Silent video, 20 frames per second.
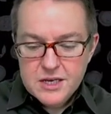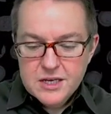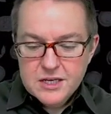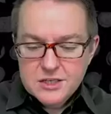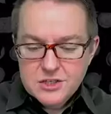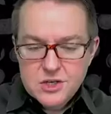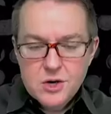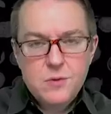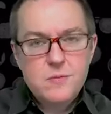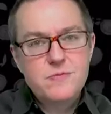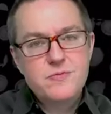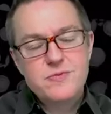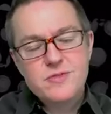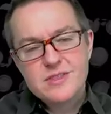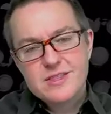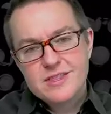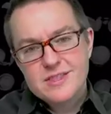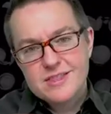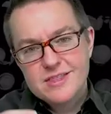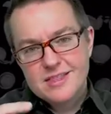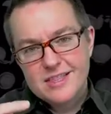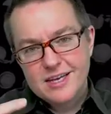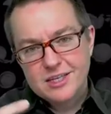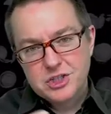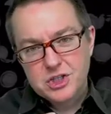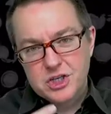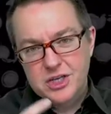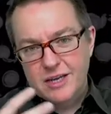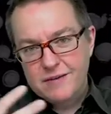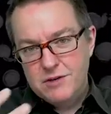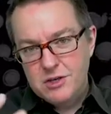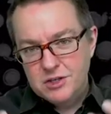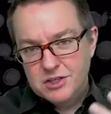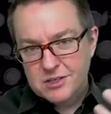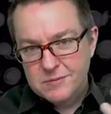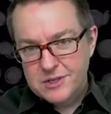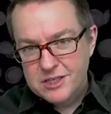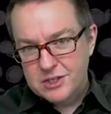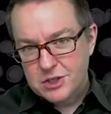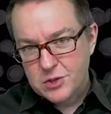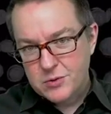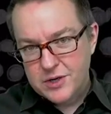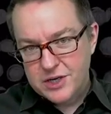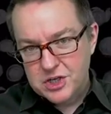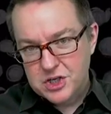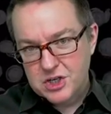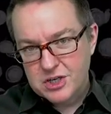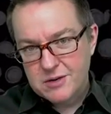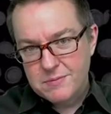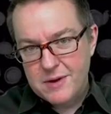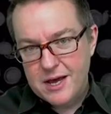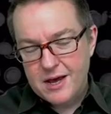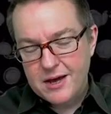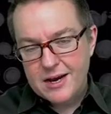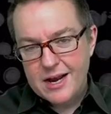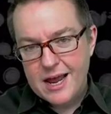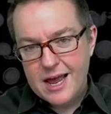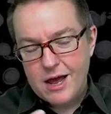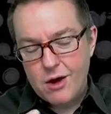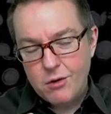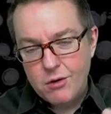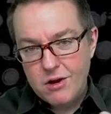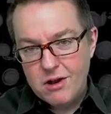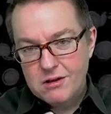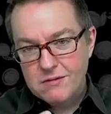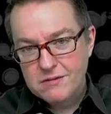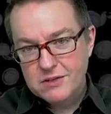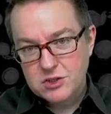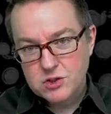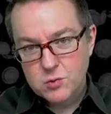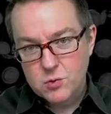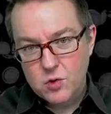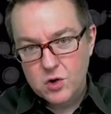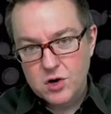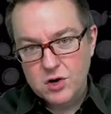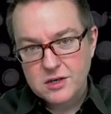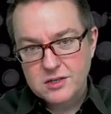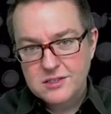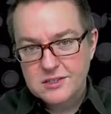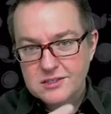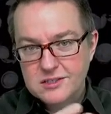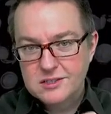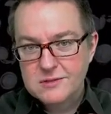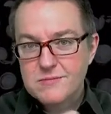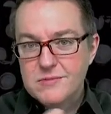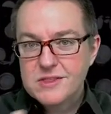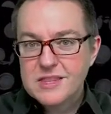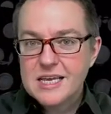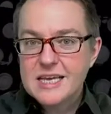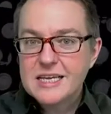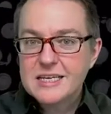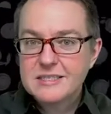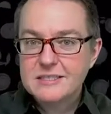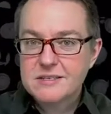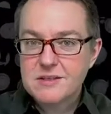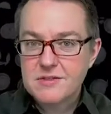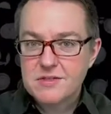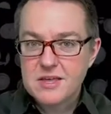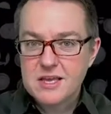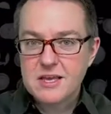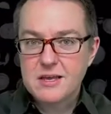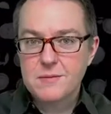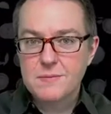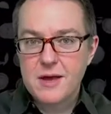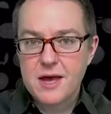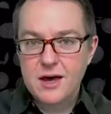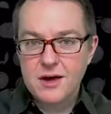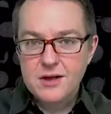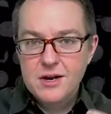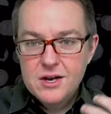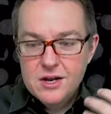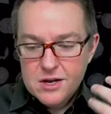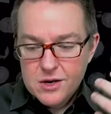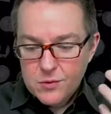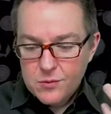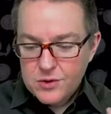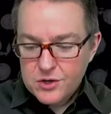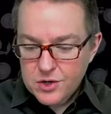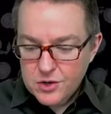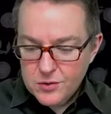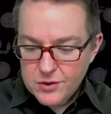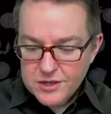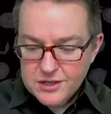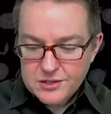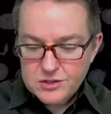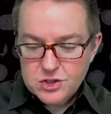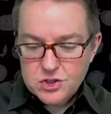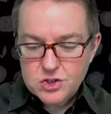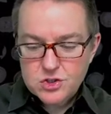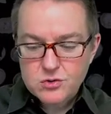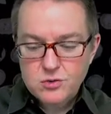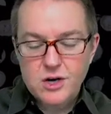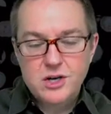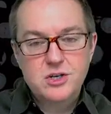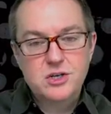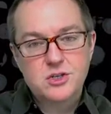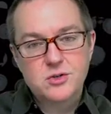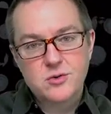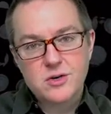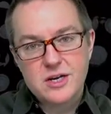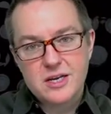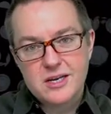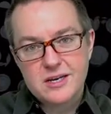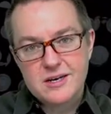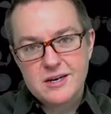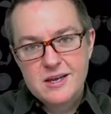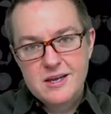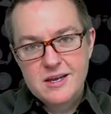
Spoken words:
So that should give you some intuition about how all of this works and some things to think about when you're going and structuring